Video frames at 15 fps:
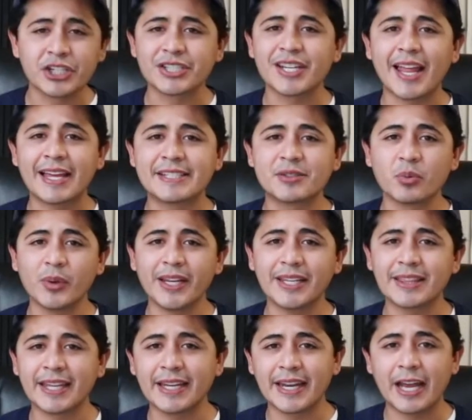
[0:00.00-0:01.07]
Just last
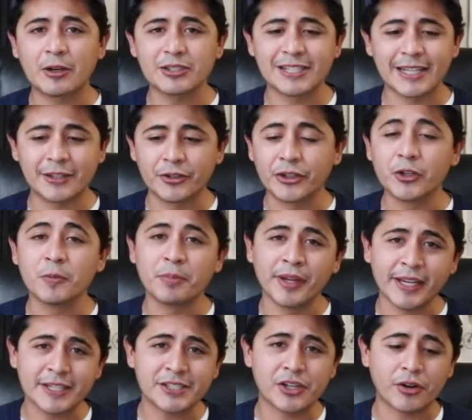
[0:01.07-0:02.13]
week, they announced that their new
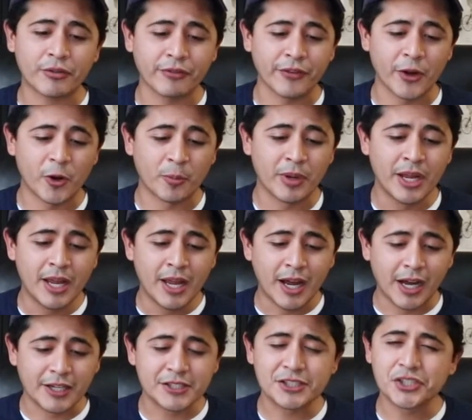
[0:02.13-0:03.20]
Pixar film,
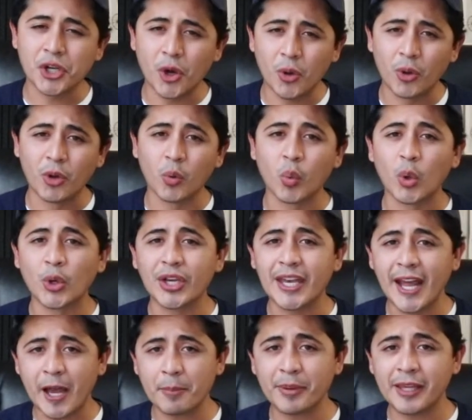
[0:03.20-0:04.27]
Soul, will
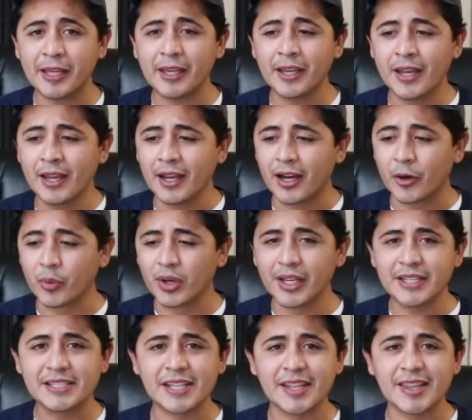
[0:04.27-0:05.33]
not be
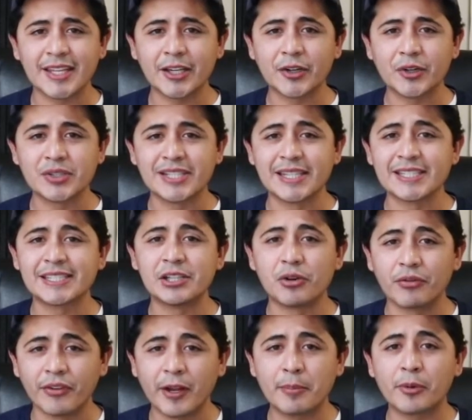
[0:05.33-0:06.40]
released in theaters this
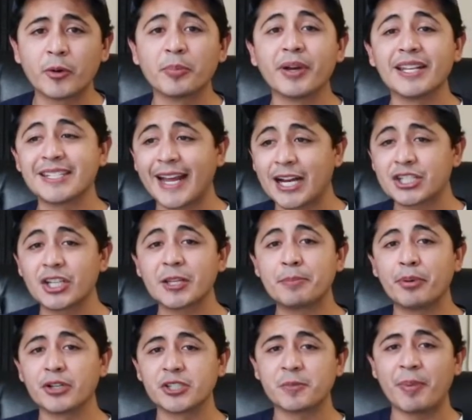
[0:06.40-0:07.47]
November, but is actually
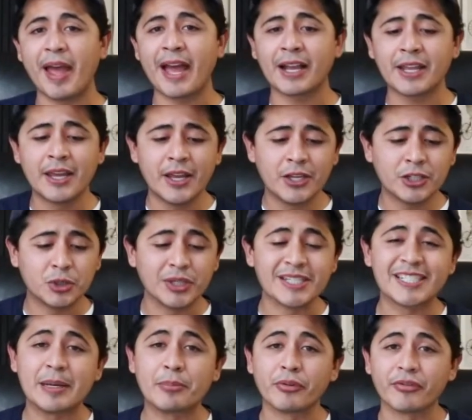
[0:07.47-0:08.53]
pushed back to
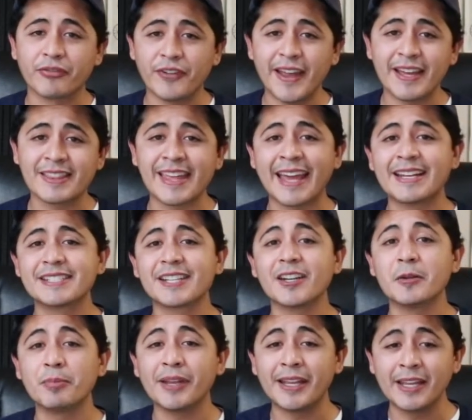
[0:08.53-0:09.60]
December 5th, and it's going
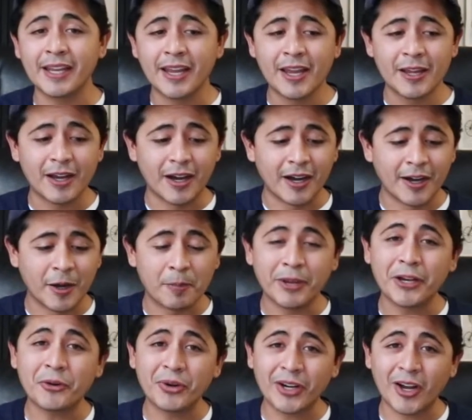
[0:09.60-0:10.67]
to be
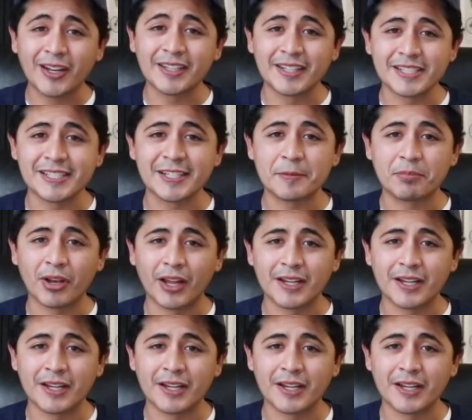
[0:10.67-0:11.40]
appearing on Disney+